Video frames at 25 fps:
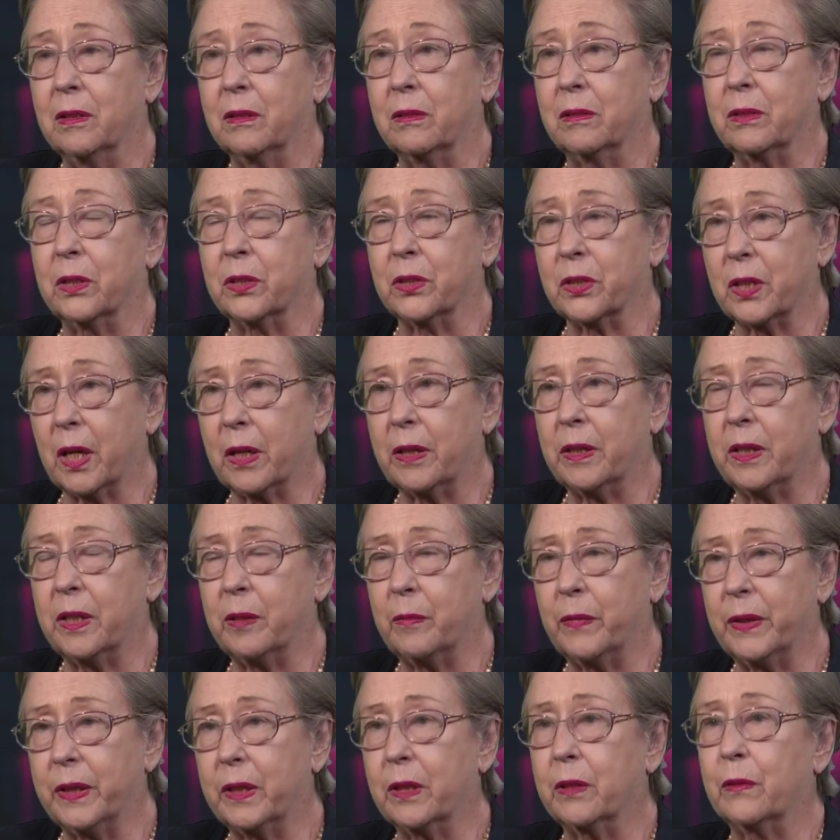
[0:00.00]
to suddenly
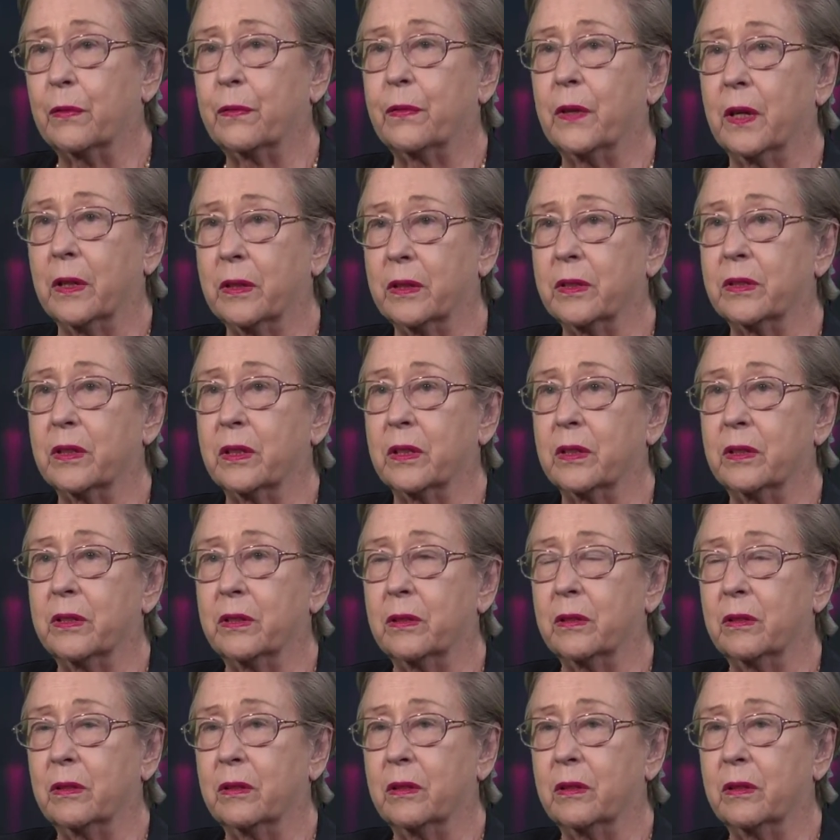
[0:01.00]
be confronted